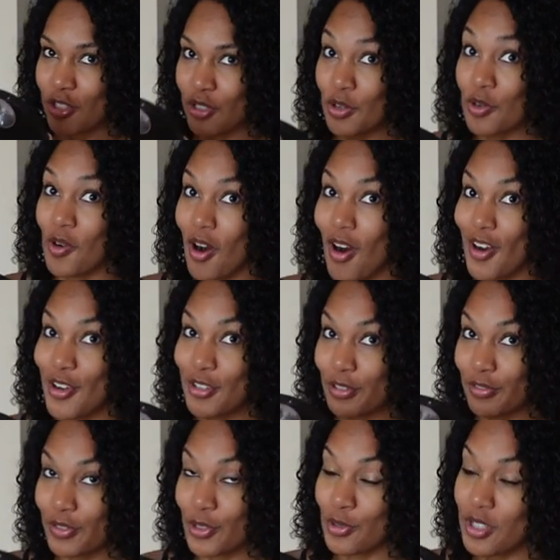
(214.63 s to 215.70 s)
so hard to
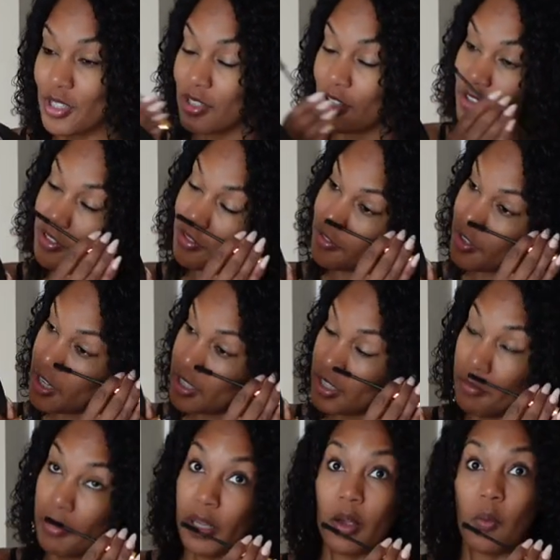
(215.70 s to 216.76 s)
focus on their face
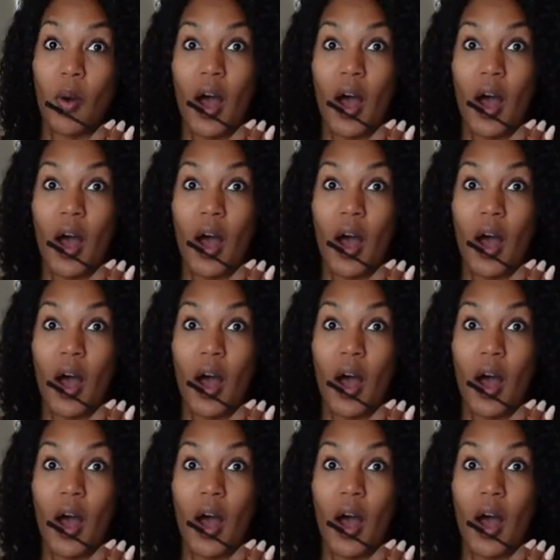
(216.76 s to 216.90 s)
and be like,